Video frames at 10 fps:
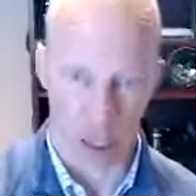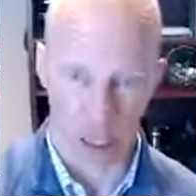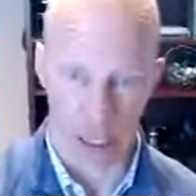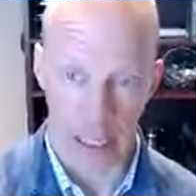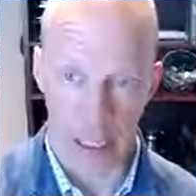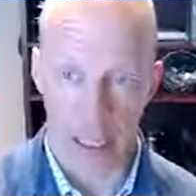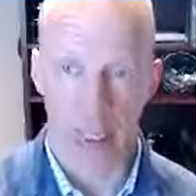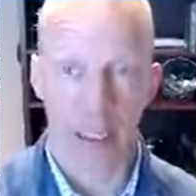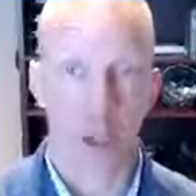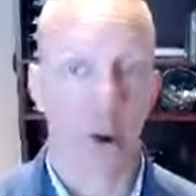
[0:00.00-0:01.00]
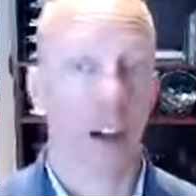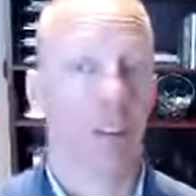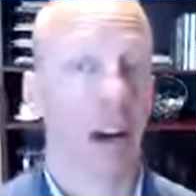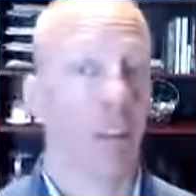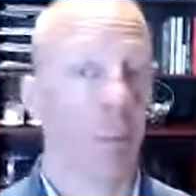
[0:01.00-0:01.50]
which I like,
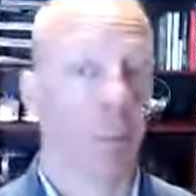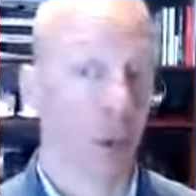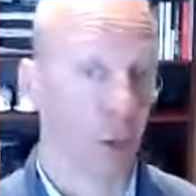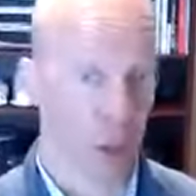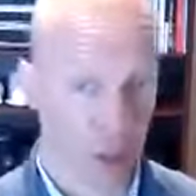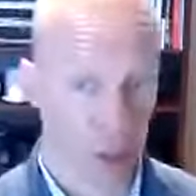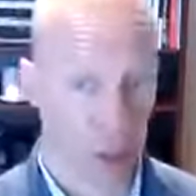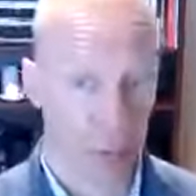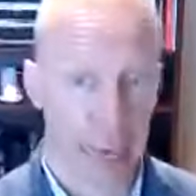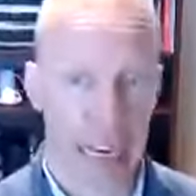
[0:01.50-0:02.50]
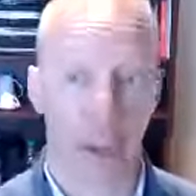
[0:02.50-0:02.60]
2 out of 5 on bitterness,